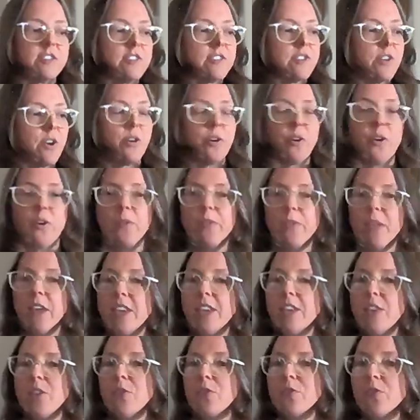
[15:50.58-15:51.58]
So
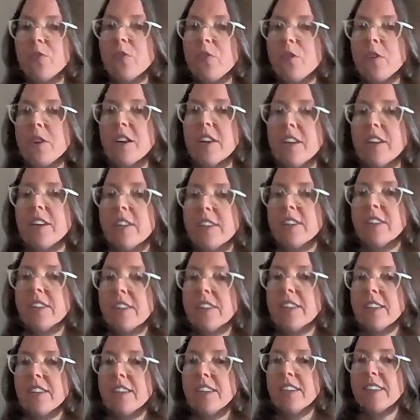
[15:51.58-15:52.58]
thank you for
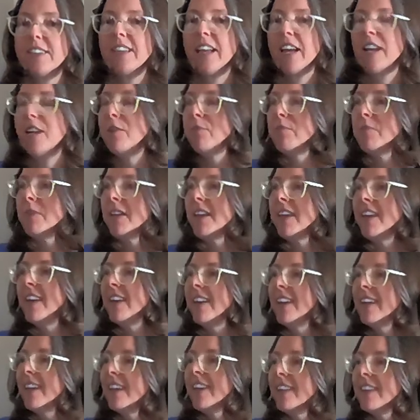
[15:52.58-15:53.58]
letting me
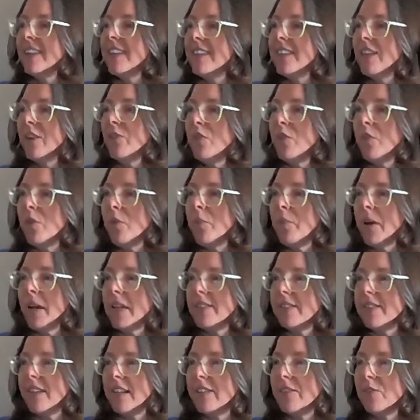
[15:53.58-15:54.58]
give you a
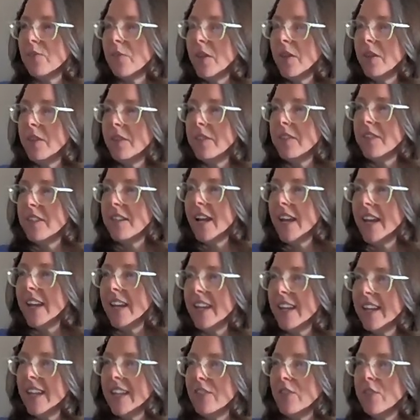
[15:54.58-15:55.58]
bedside swallow today.
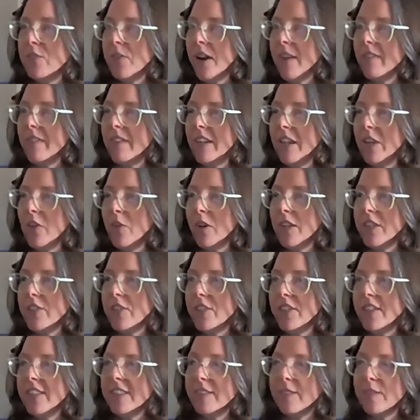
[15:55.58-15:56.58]
Do you have any
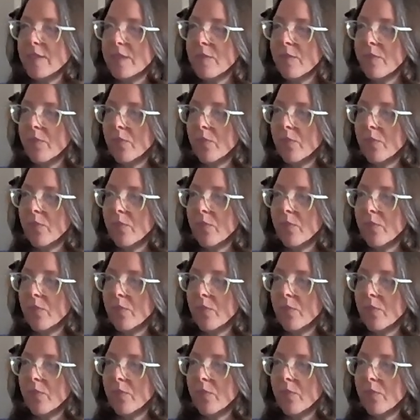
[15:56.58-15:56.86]
questions?